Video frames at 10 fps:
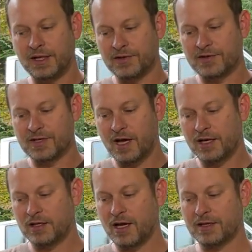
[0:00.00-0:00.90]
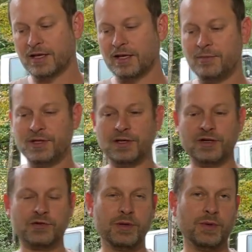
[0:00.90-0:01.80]
There's not a lot that can be done
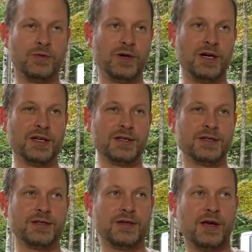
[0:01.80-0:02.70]
treatment-wise